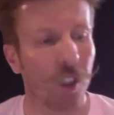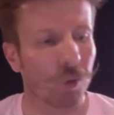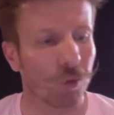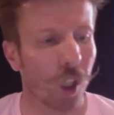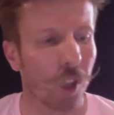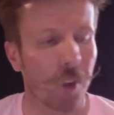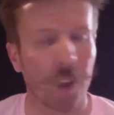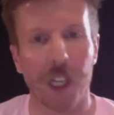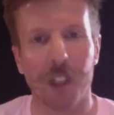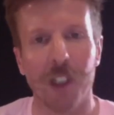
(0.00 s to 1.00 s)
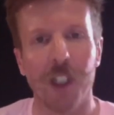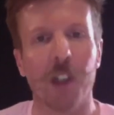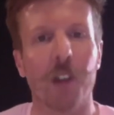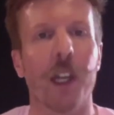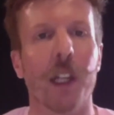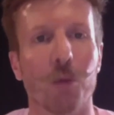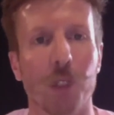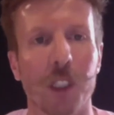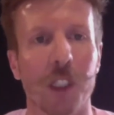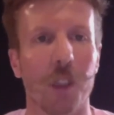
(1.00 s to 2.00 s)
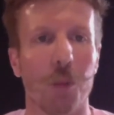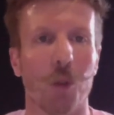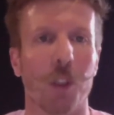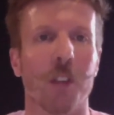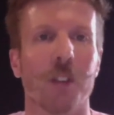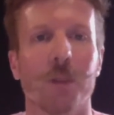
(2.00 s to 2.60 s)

rather than light reading in the mornings.